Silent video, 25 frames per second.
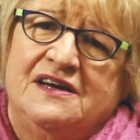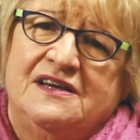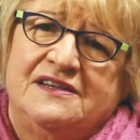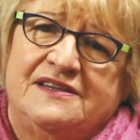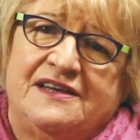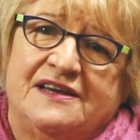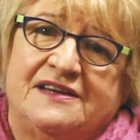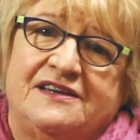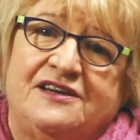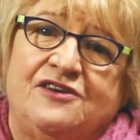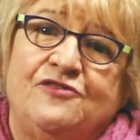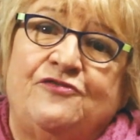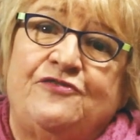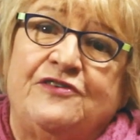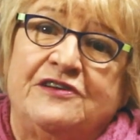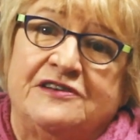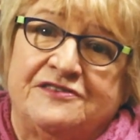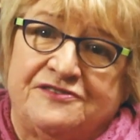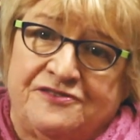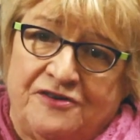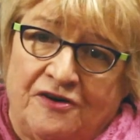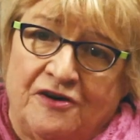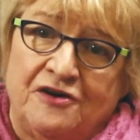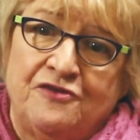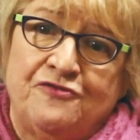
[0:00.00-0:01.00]
that you feel
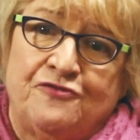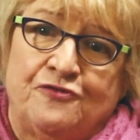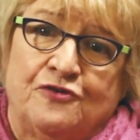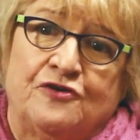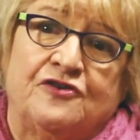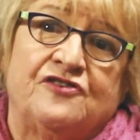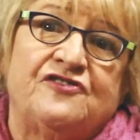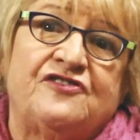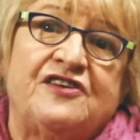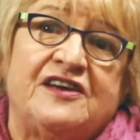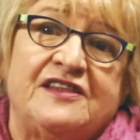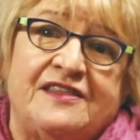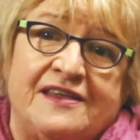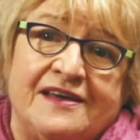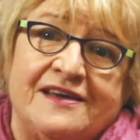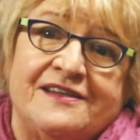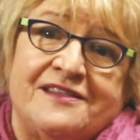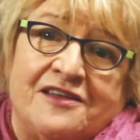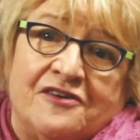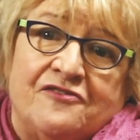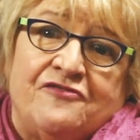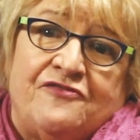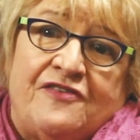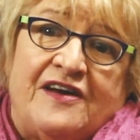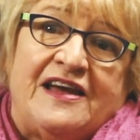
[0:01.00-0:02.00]
sorry for because they think
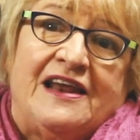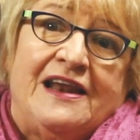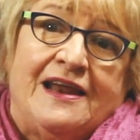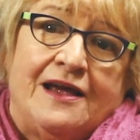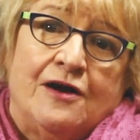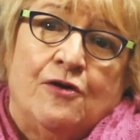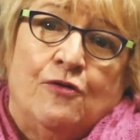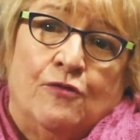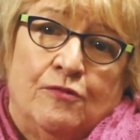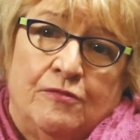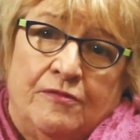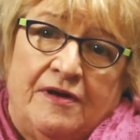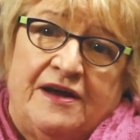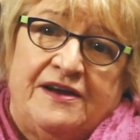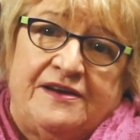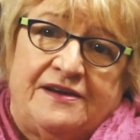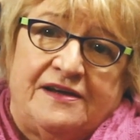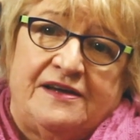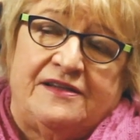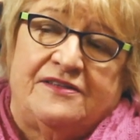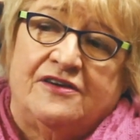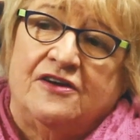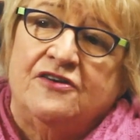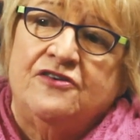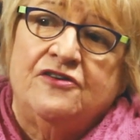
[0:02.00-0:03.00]
they're failing
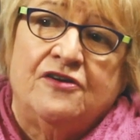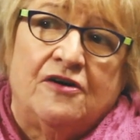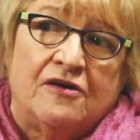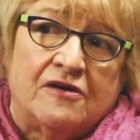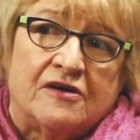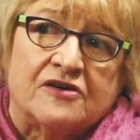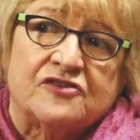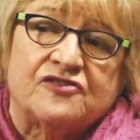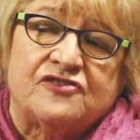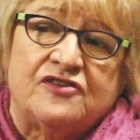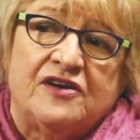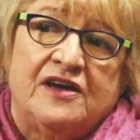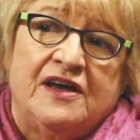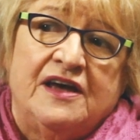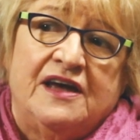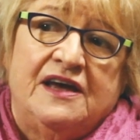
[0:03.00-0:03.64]
already. They're not.